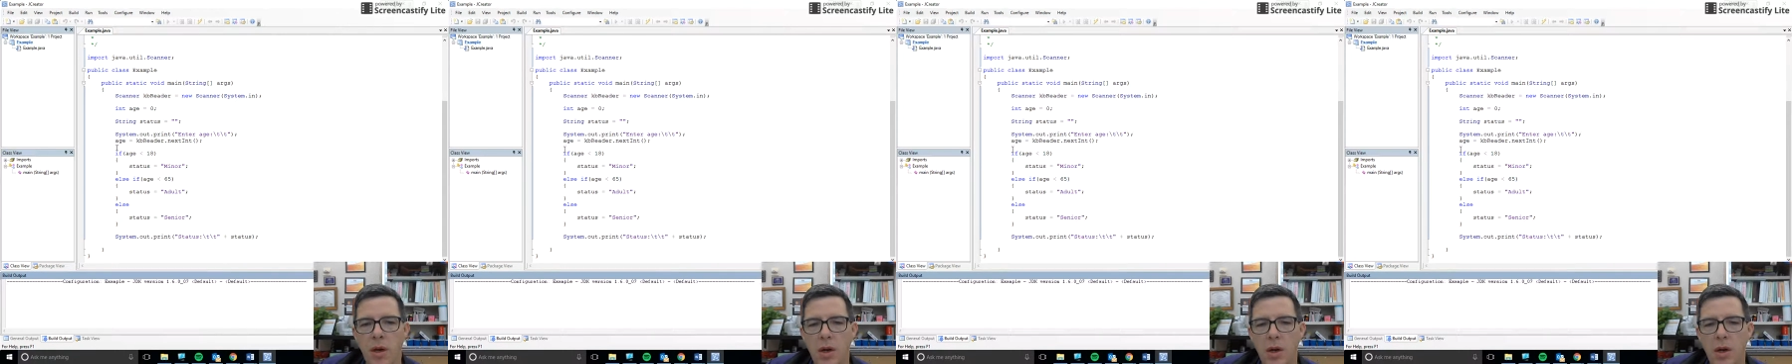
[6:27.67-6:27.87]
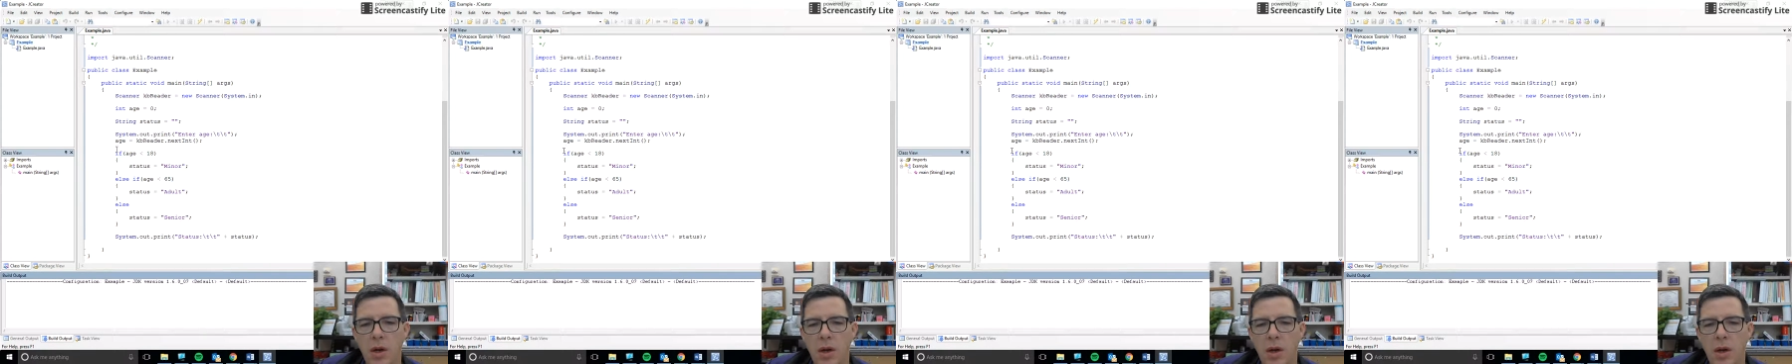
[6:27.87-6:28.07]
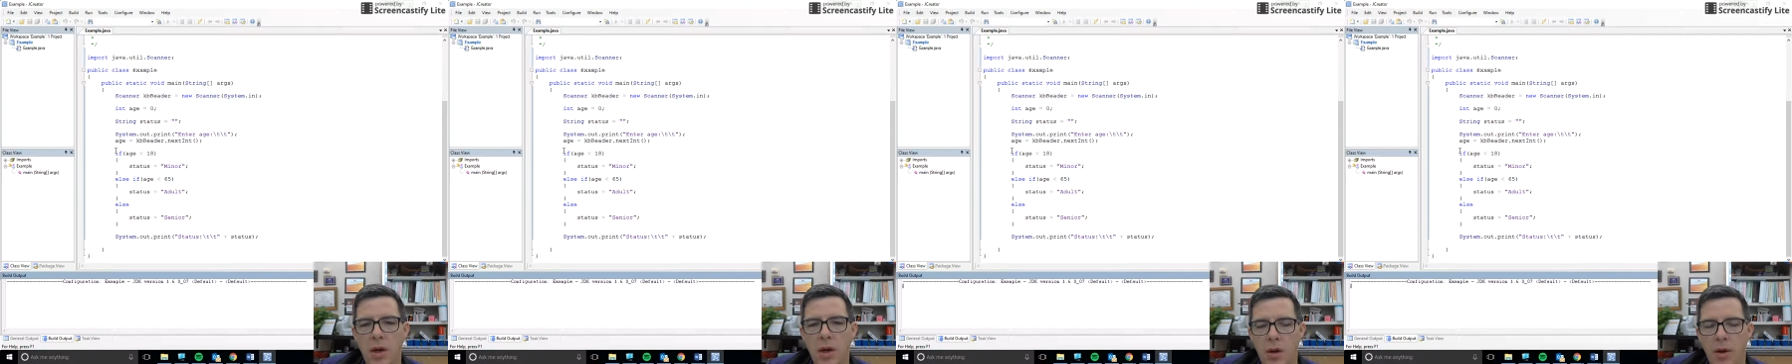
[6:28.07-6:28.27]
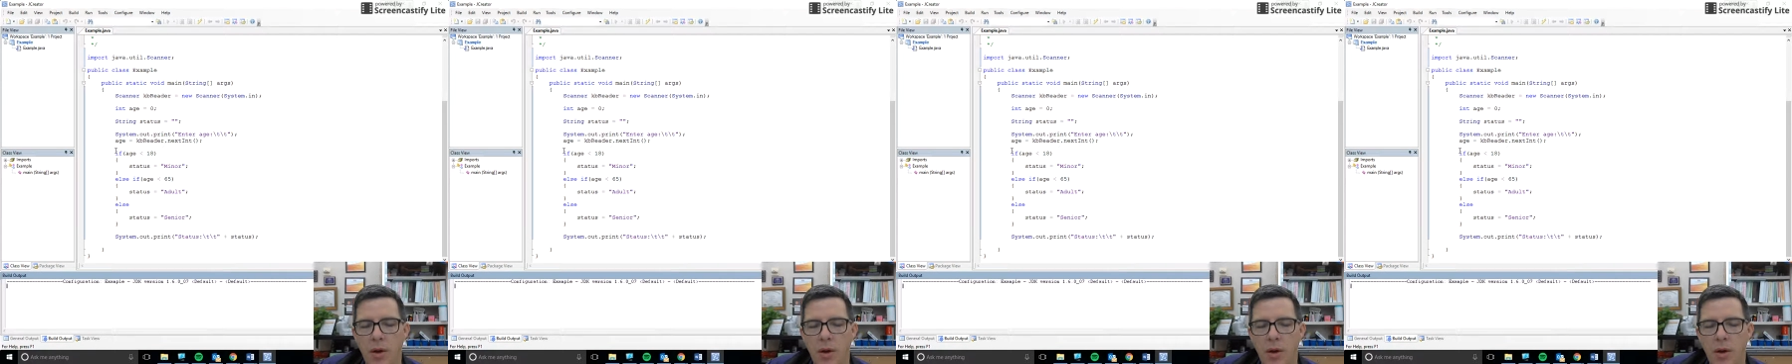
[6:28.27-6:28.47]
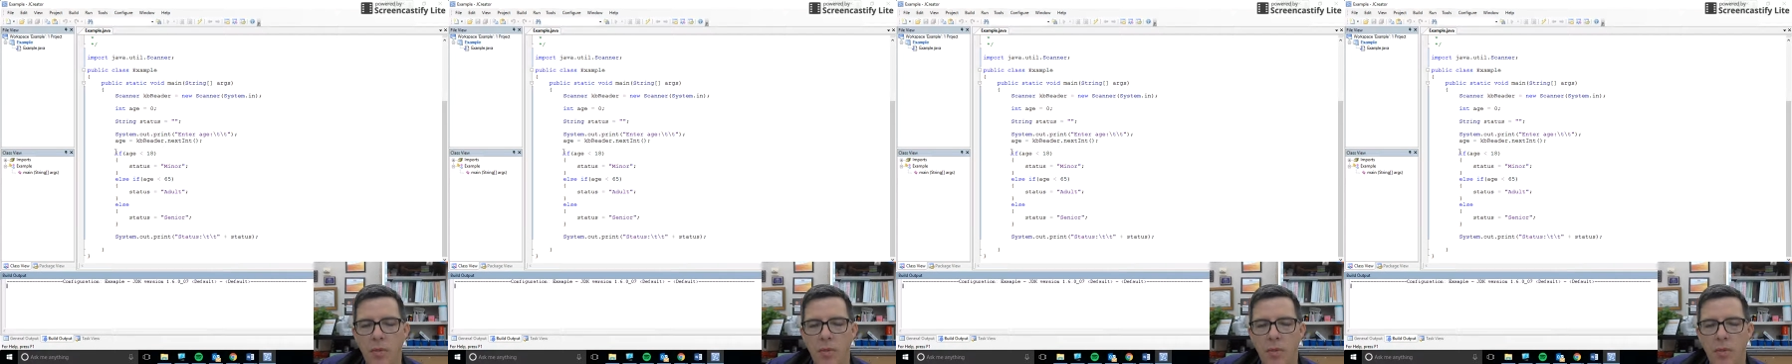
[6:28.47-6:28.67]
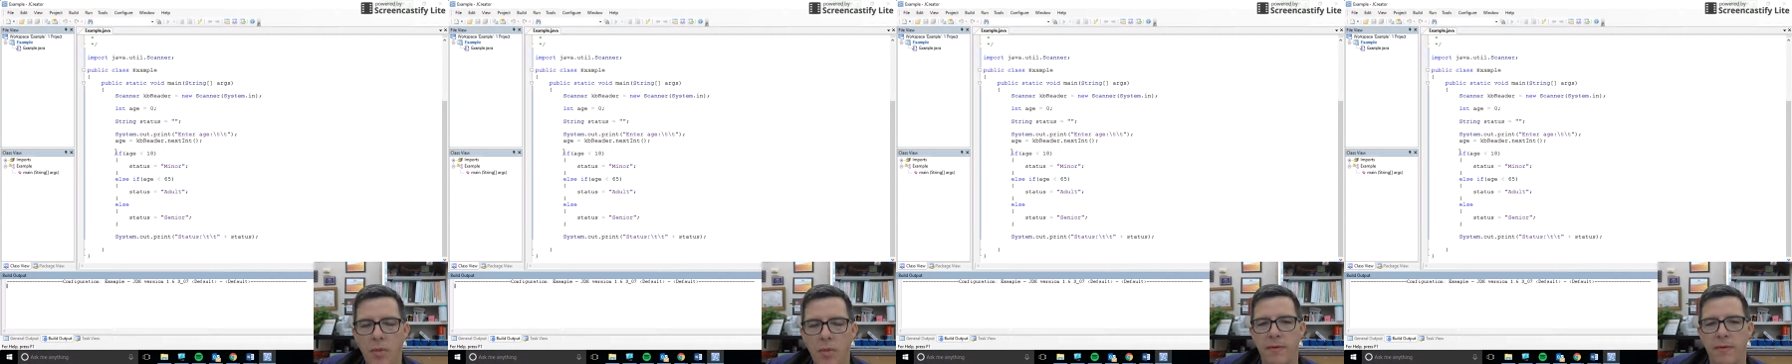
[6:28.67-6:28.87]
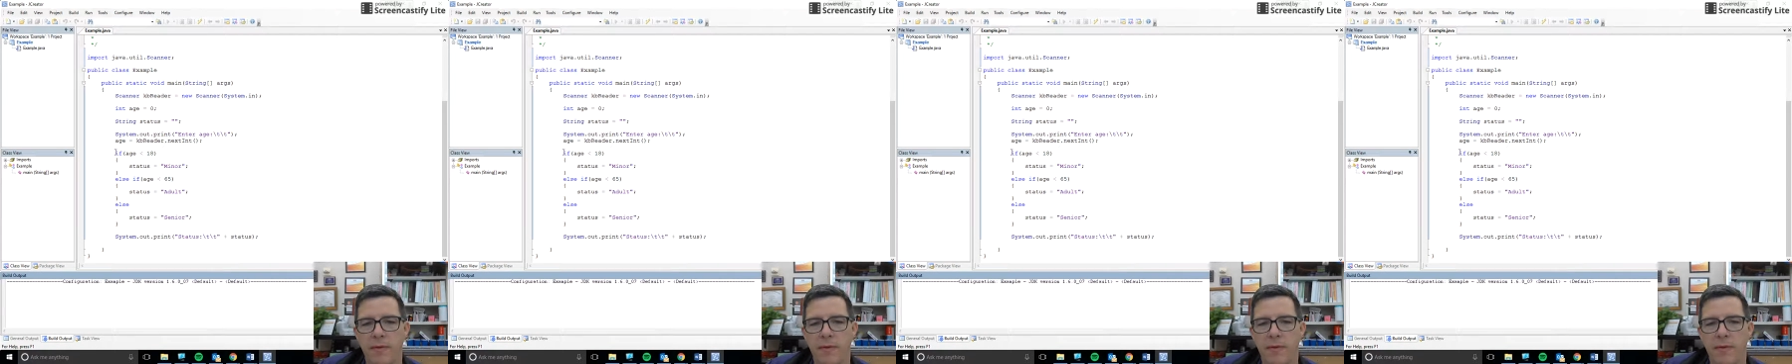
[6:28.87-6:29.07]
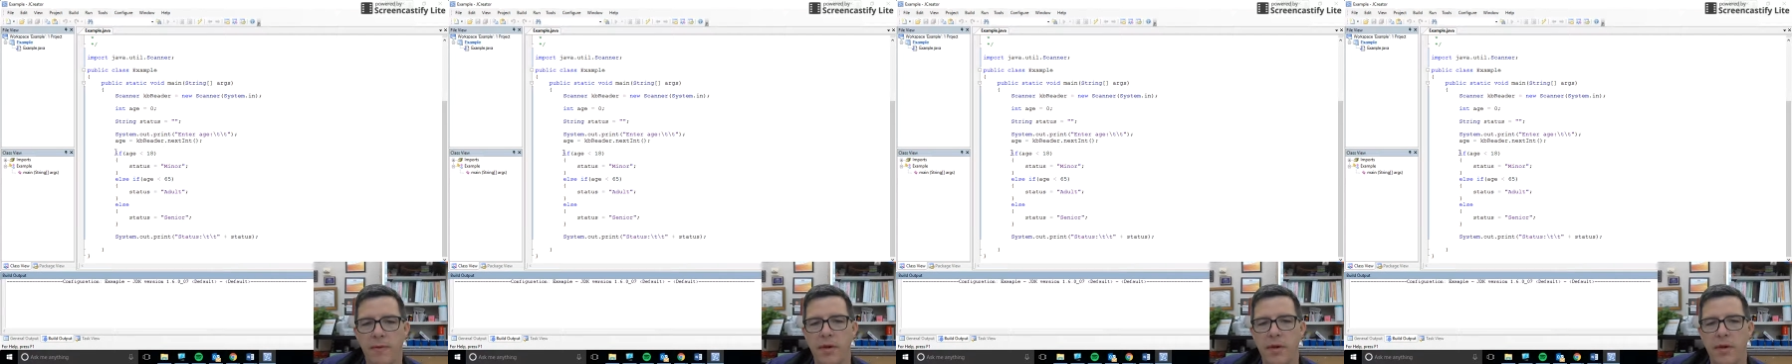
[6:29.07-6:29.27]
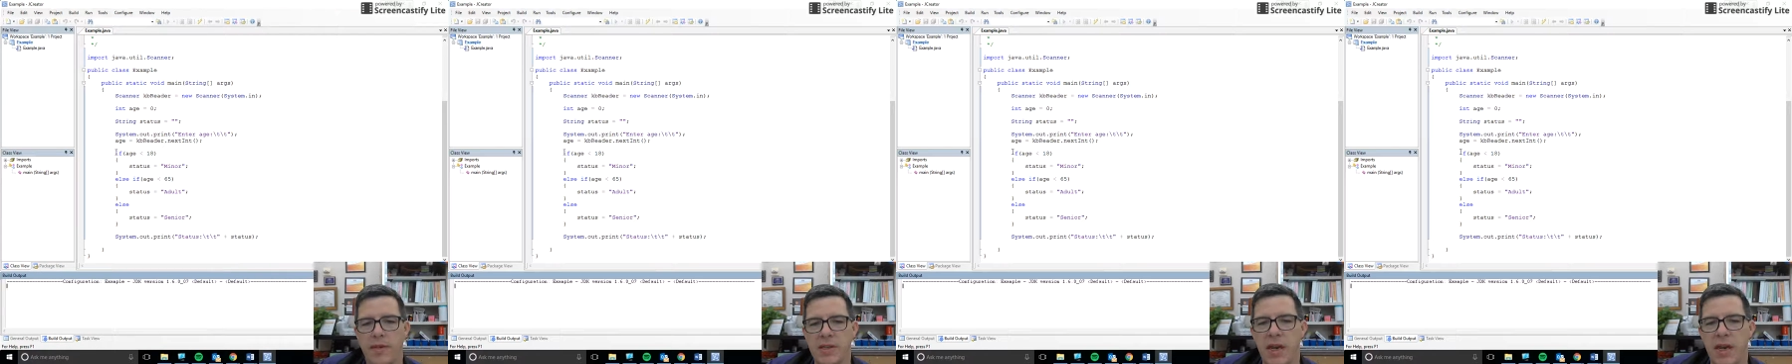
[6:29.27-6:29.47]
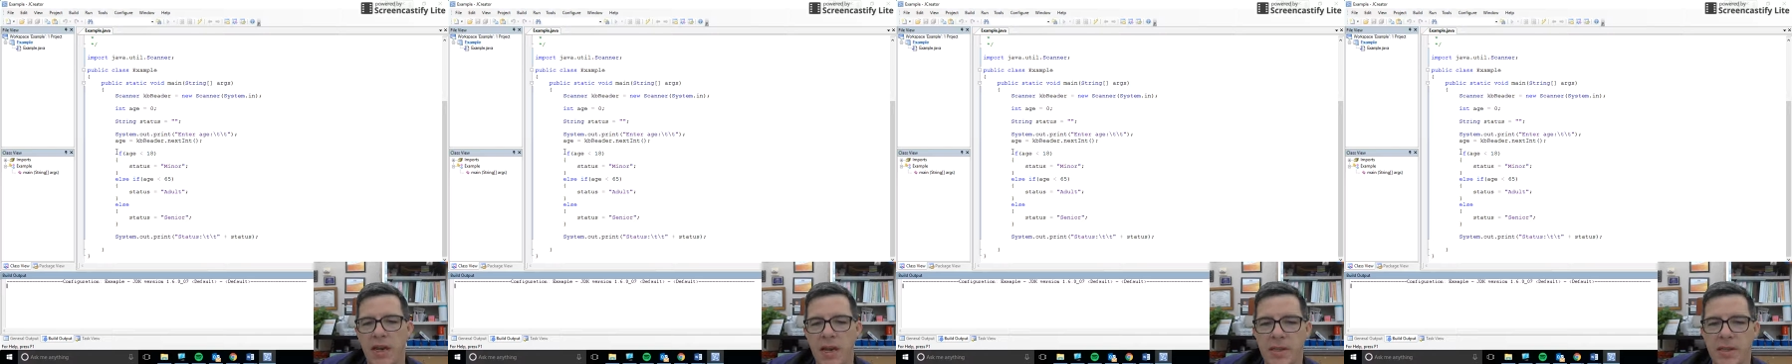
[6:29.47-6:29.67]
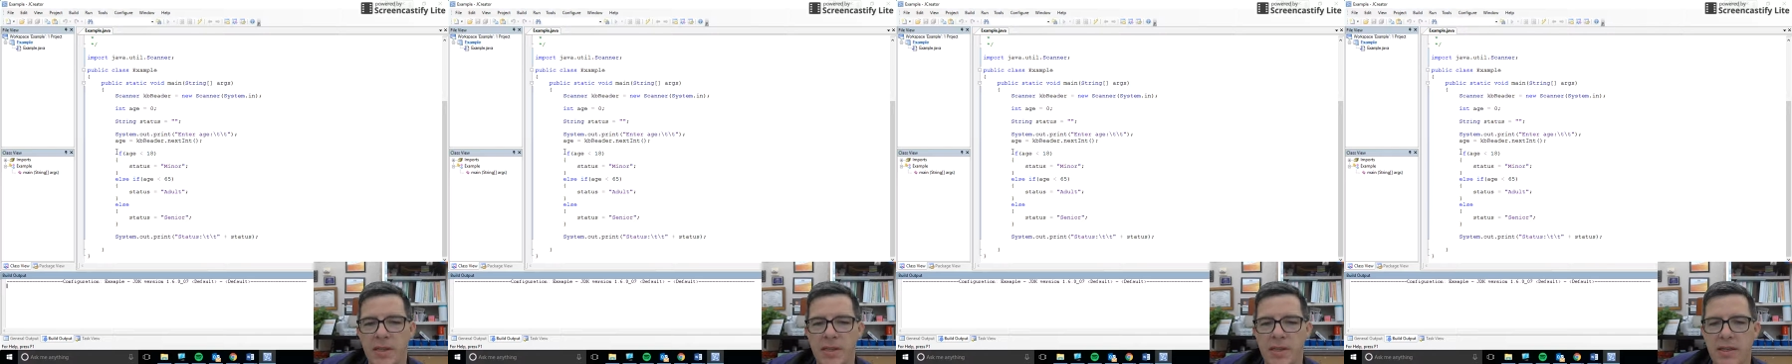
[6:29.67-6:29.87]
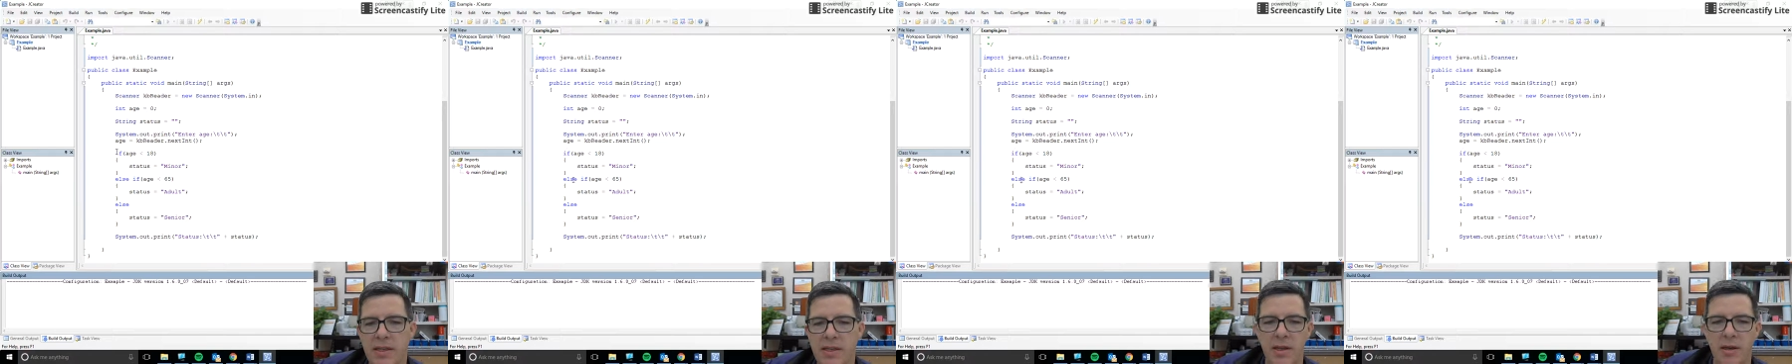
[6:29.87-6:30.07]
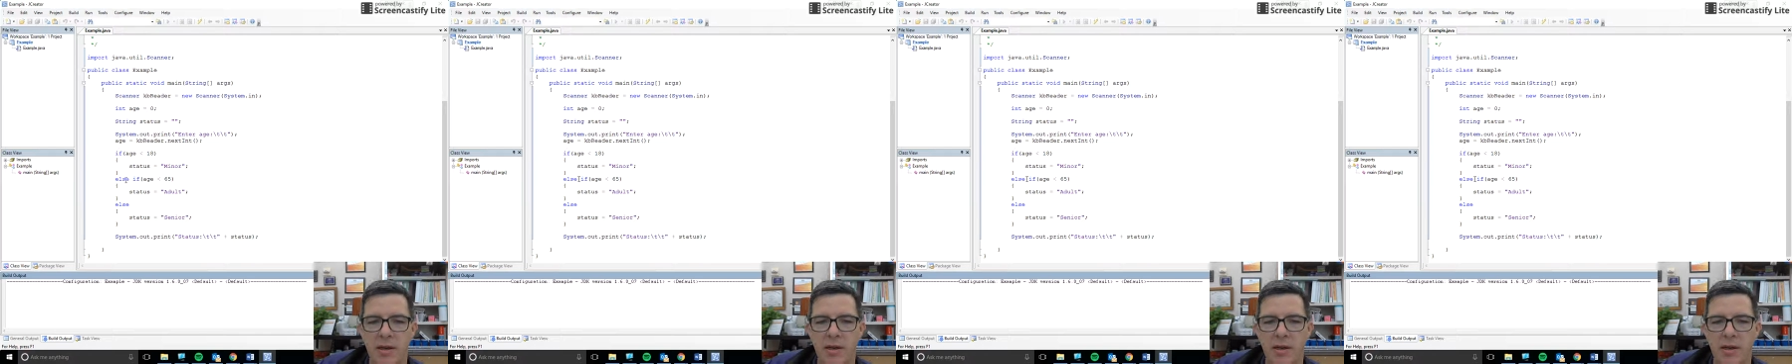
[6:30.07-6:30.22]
what we have here is a nested